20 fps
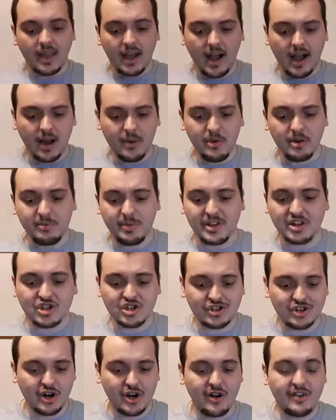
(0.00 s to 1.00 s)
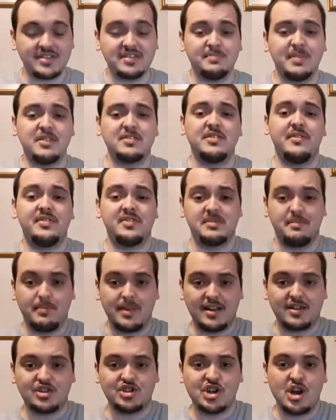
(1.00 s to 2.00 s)
I would be sure, especially if it's a
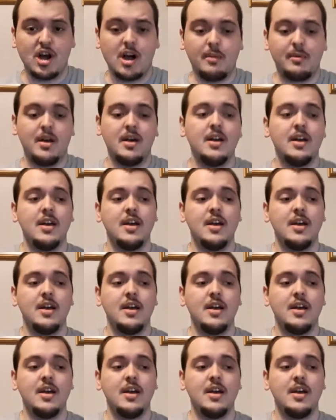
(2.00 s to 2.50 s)
big job,